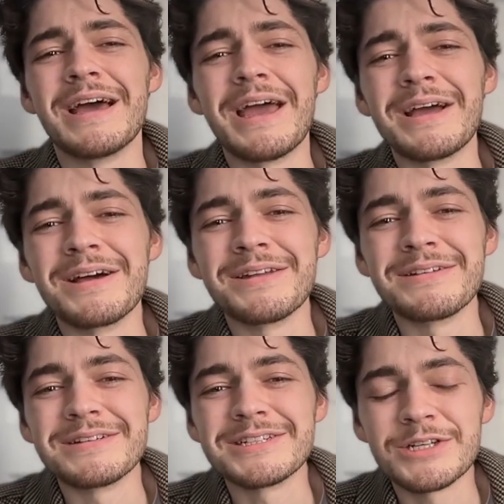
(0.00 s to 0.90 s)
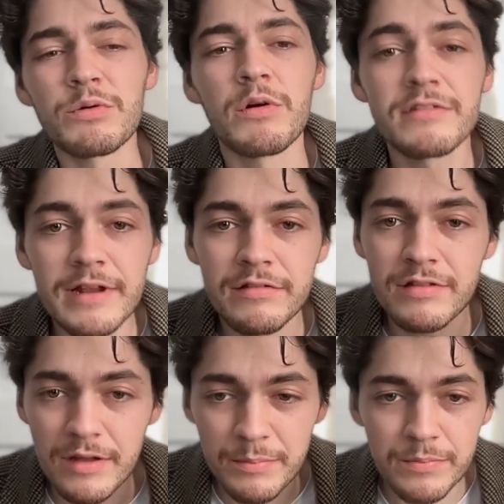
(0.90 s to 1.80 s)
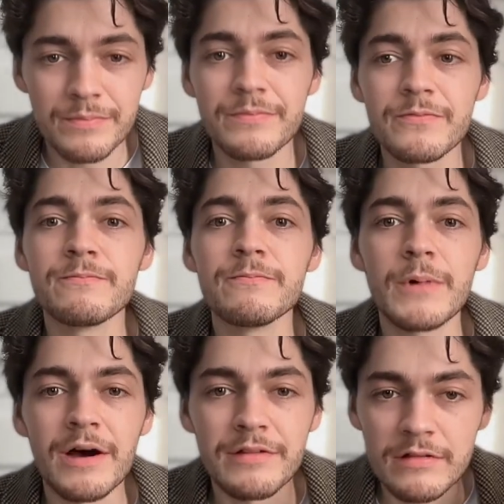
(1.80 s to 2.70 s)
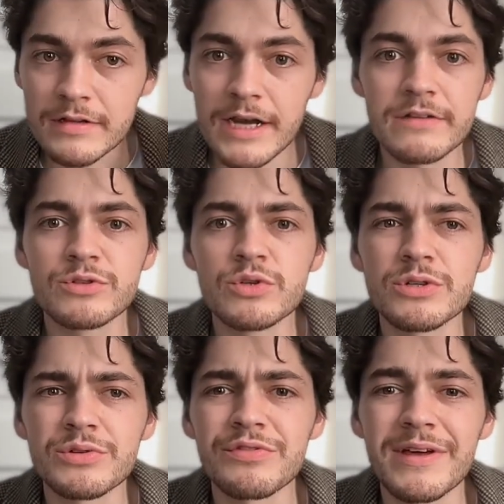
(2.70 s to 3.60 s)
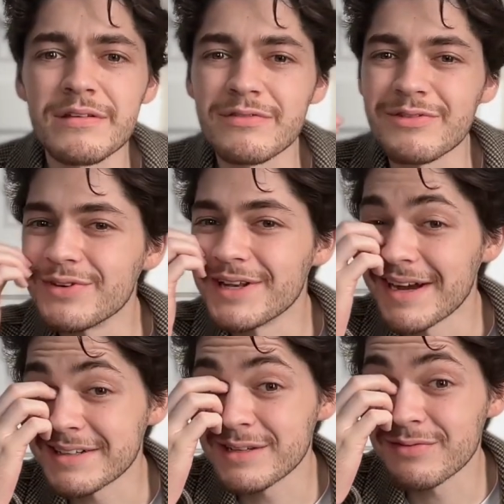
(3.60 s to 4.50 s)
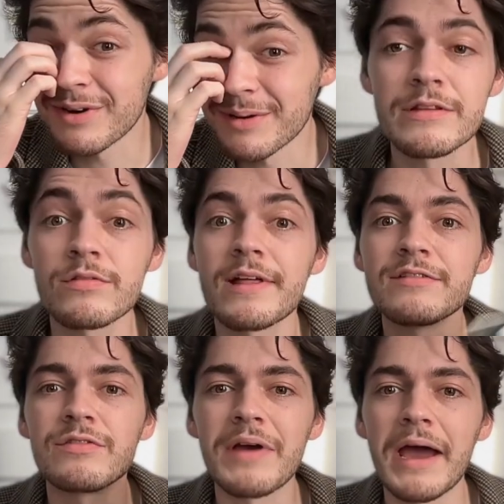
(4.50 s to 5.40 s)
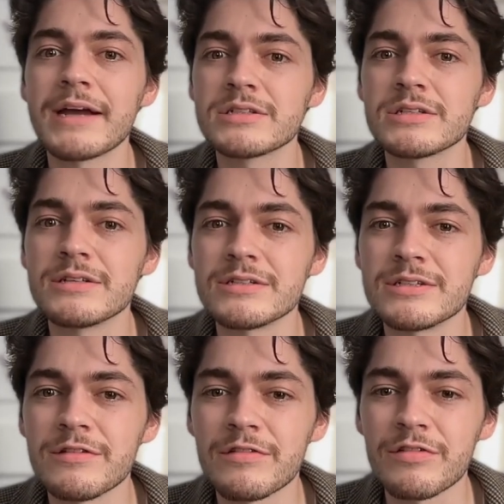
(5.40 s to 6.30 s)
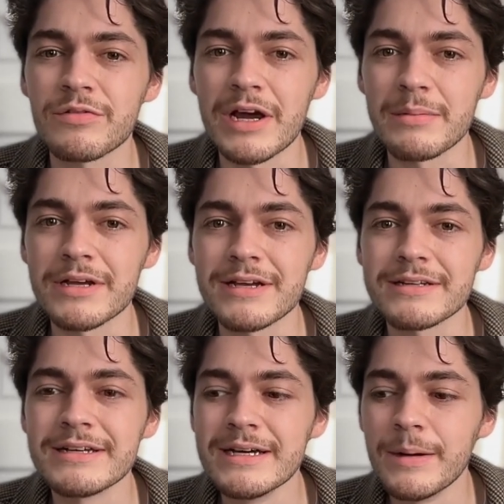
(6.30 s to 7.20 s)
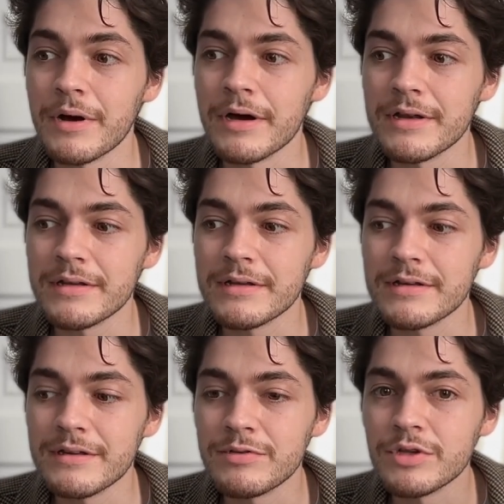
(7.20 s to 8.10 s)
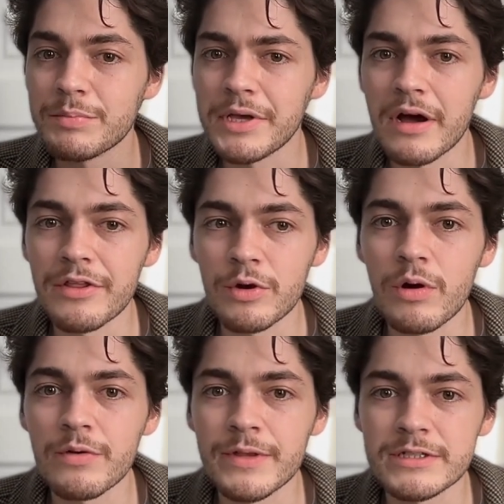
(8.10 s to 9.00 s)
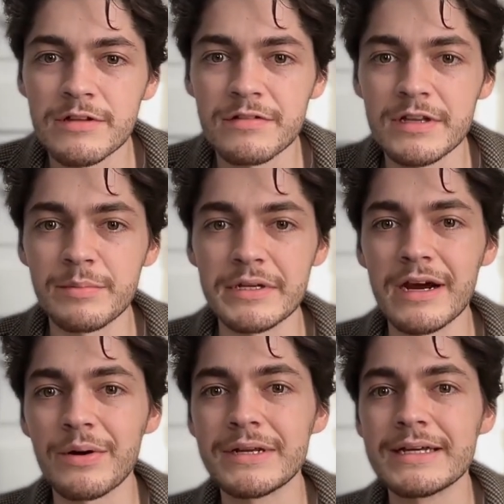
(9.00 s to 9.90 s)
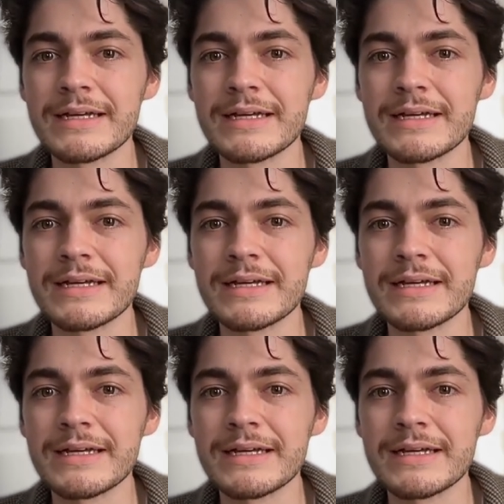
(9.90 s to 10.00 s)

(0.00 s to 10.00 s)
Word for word: and she quotes it as a uh, as a kind of crucial defense of the vita activa, there's life of action as she's describing it. But if you look beyond the quote that she snipped out,